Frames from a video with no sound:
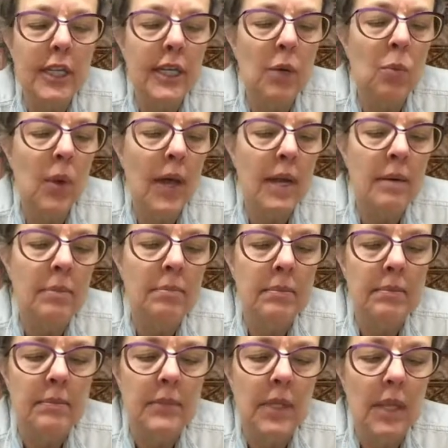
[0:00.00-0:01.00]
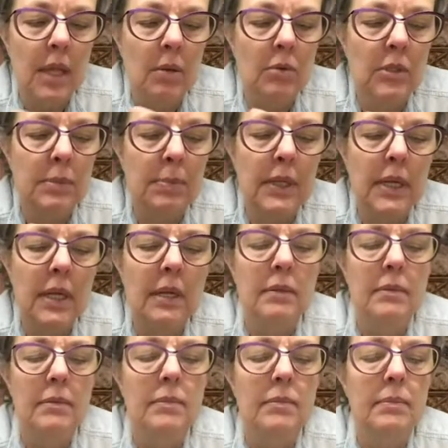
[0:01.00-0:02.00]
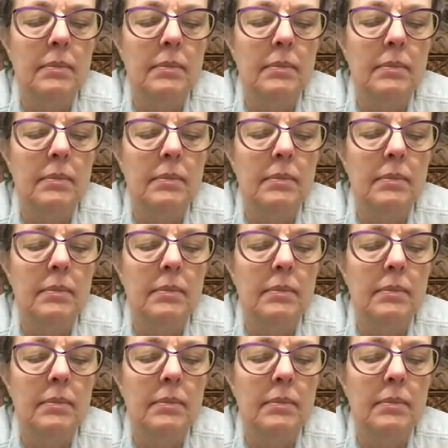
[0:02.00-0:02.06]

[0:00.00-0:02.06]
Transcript: You can wet them so they won't split.